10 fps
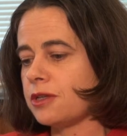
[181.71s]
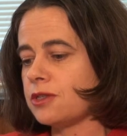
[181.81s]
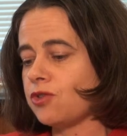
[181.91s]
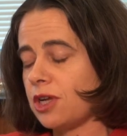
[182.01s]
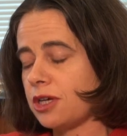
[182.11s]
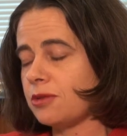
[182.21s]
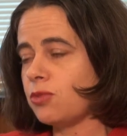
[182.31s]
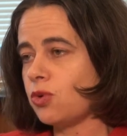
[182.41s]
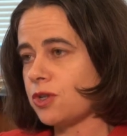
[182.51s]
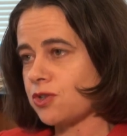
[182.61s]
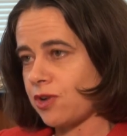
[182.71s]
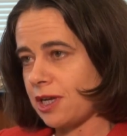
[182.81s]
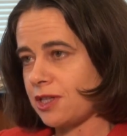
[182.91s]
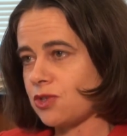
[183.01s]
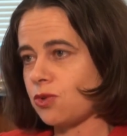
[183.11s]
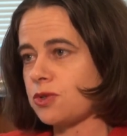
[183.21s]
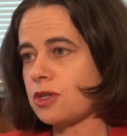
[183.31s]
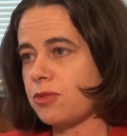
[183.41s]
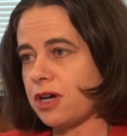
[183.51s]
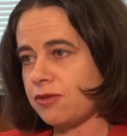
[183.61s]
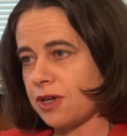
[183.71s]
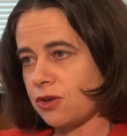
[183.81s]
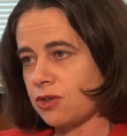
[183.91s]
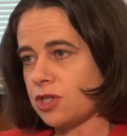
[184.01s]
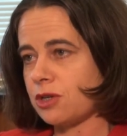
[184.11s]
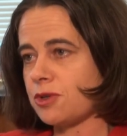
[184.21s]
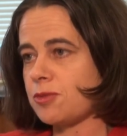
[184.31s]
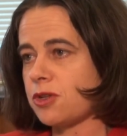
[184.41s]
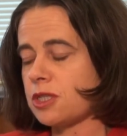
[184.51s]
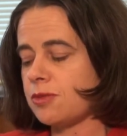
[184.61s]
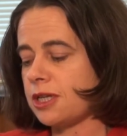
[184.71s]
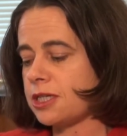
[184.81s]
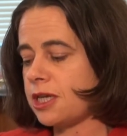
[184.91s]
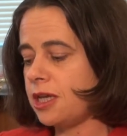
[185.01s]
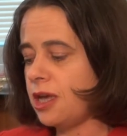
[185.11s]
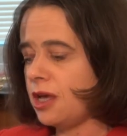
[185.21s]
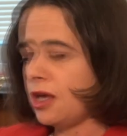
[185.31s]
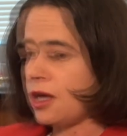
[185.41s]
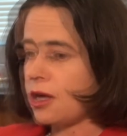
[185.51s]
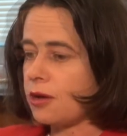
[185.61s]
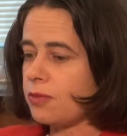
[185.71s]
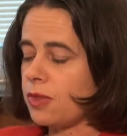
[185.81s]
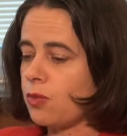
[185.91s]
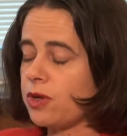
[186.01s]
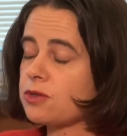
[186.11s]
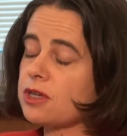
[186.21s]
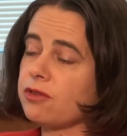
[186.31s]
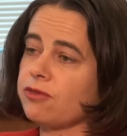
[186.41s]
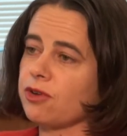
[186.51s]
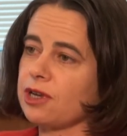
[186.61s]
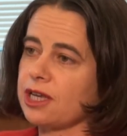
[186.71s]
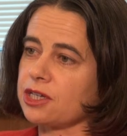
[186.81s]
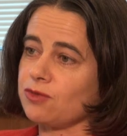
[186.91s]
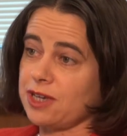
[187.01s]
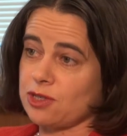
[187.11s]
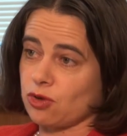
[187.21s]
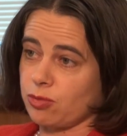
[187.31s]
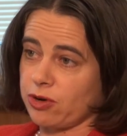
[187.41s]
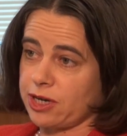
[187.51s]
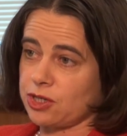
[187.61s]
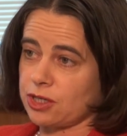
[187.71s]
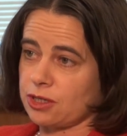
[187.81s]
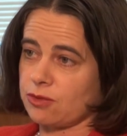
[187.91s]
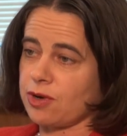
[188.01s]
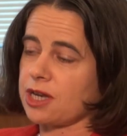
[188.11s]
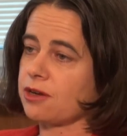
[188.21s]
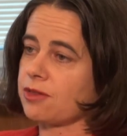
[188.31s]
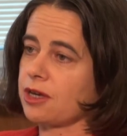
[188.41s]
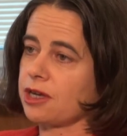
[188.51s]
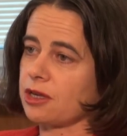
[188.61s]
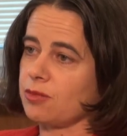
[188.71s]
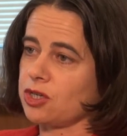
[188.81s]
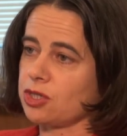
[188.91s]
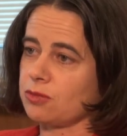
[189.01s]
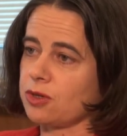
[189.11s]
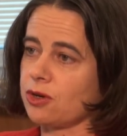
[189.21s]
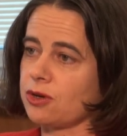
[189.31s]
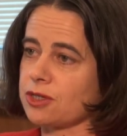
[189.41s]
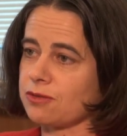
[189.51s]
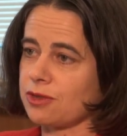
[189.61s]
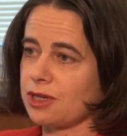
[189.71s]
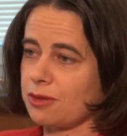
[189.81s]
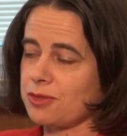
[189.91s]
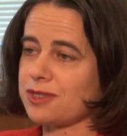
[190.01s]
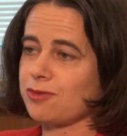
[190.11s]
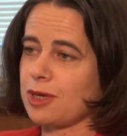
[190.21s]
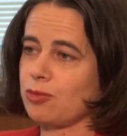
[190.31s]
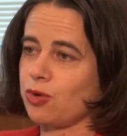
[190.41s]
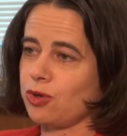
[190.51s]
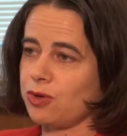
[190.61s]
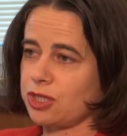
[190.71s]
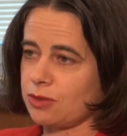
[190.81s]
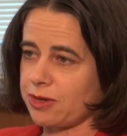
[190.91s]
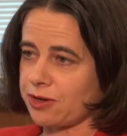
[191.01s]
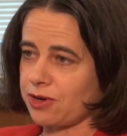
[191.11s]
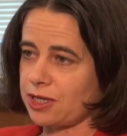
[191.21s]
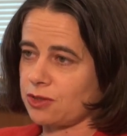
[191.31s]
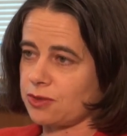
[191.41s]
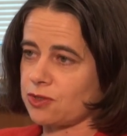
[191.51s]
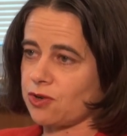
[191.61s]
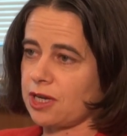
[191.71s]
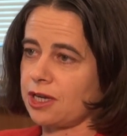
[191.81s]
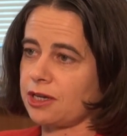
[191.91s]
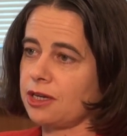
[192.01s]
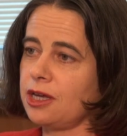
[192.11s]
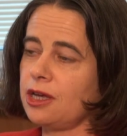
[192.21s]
Sri Lankan-born Australians are also part of our consular responsibility. We also have a very large visa operation run out of the High Commission because of the numbers of people who wish to migrate to Australia